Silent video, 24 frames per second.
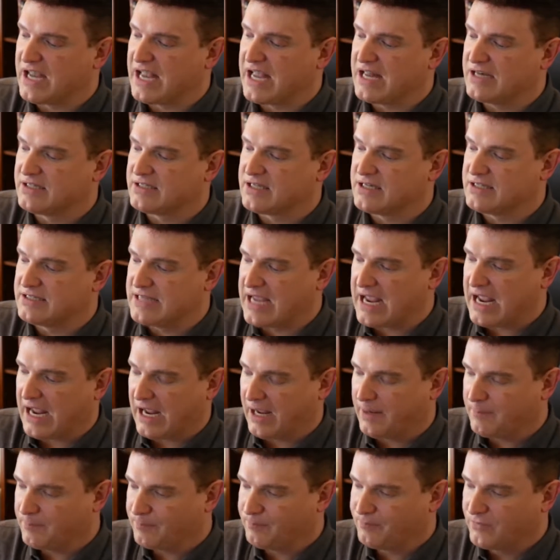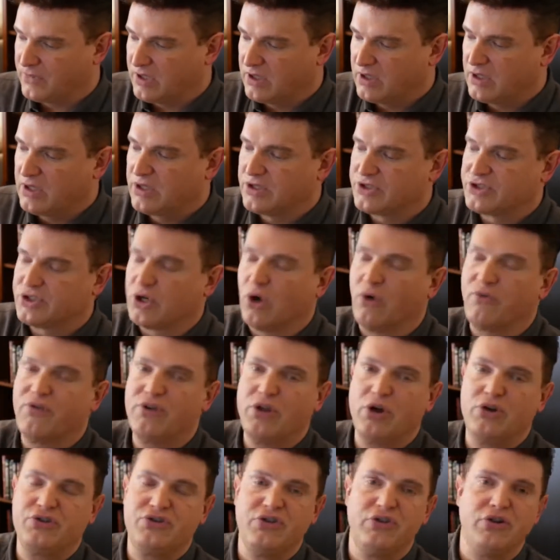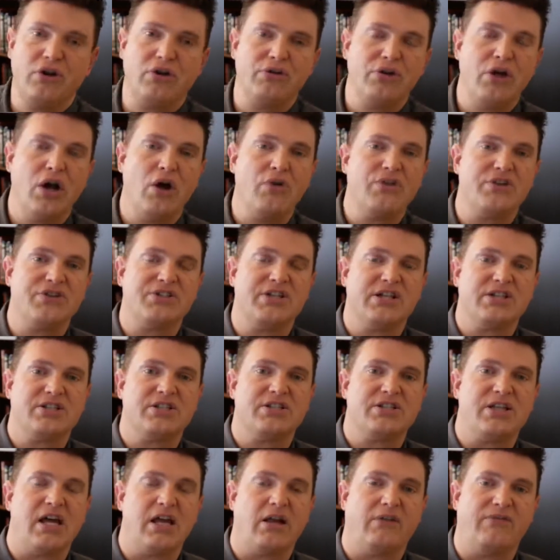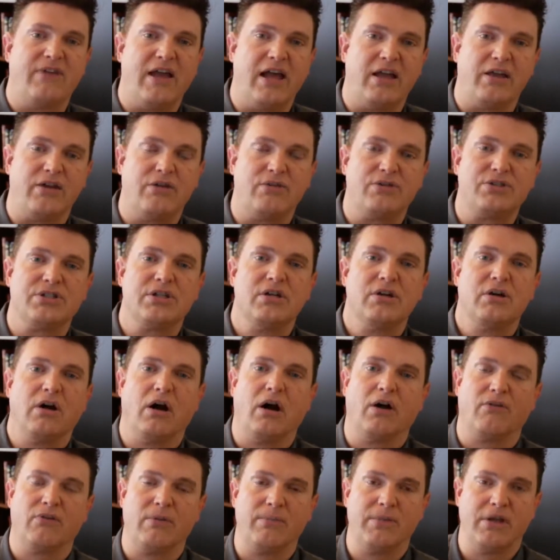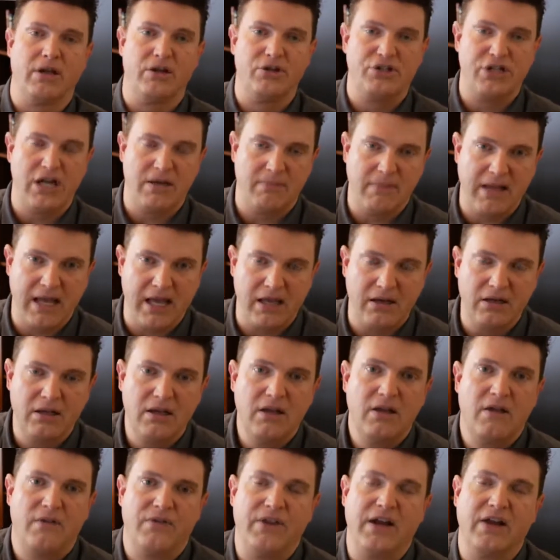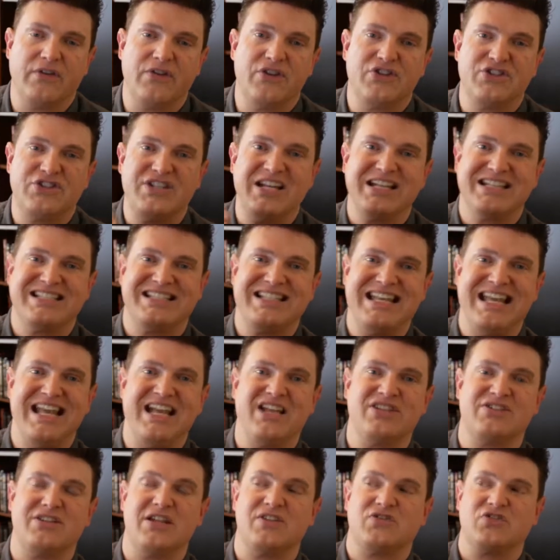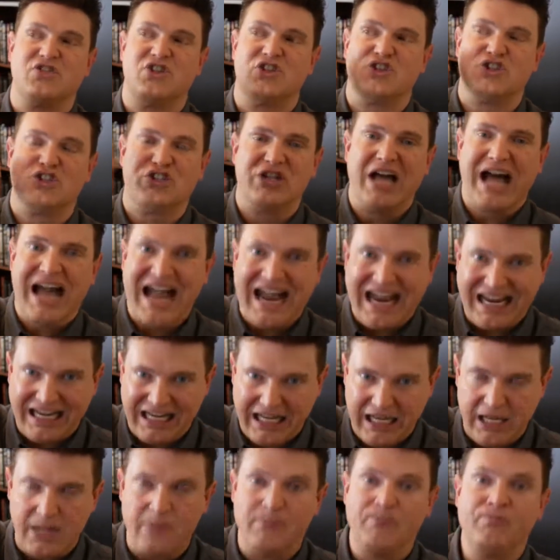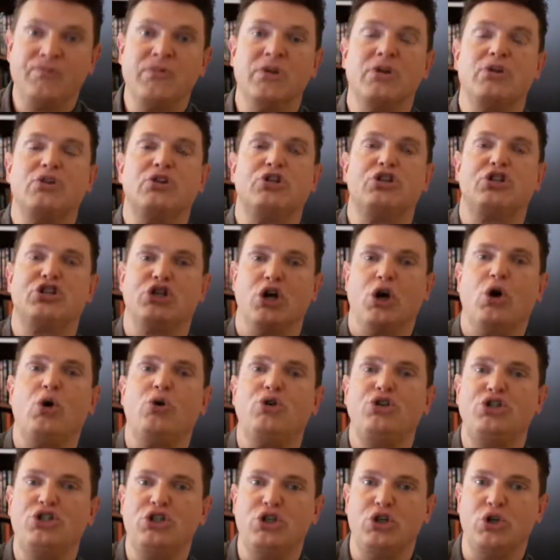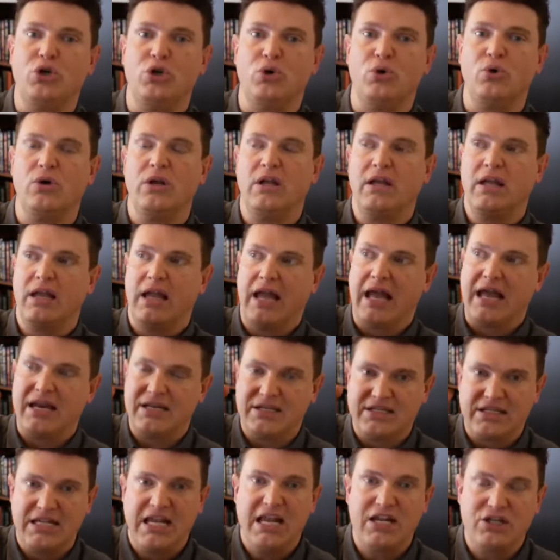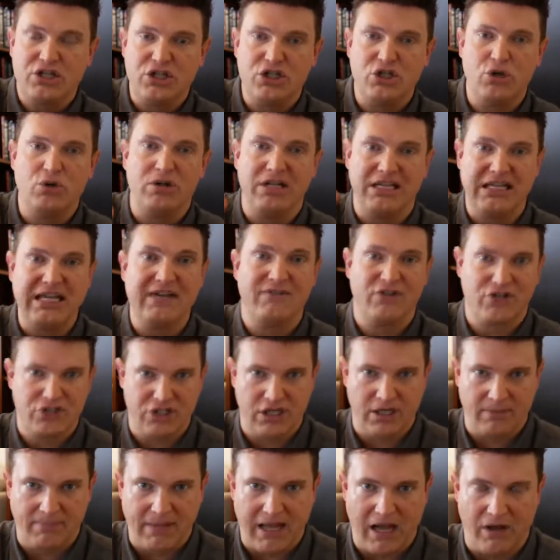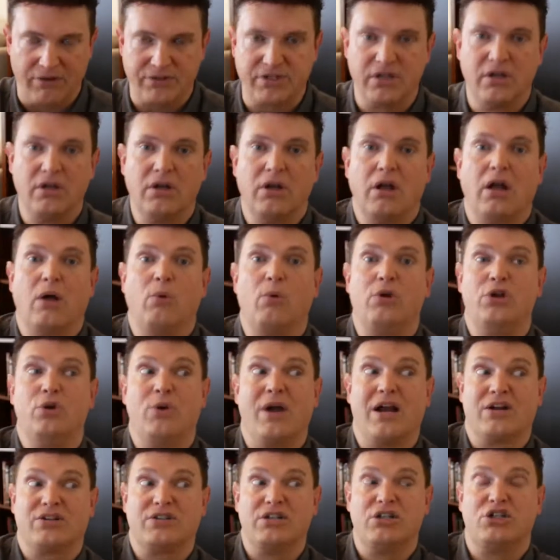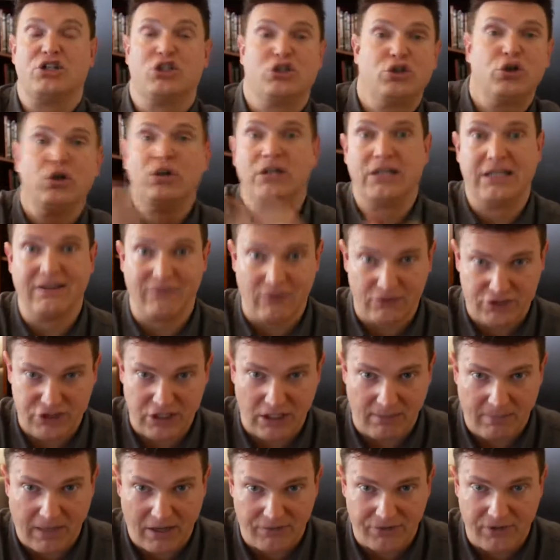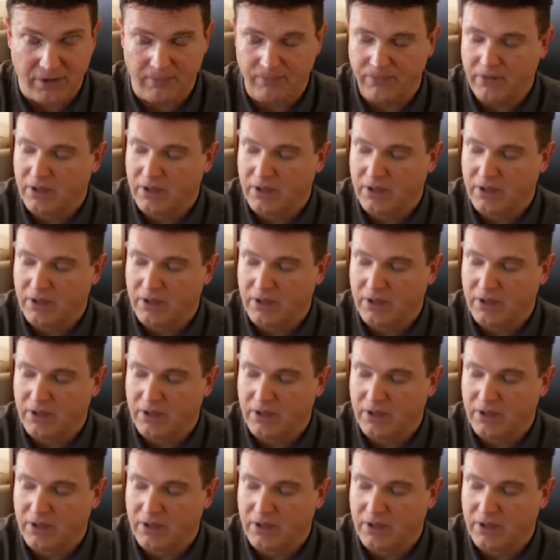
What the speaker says: and today? So for those of you who don't know, the 6 societal values are from the Unchained Man. They are the 6 things that society shows you and teaches you to give a shit about when you actually shouldn't give a shit about them.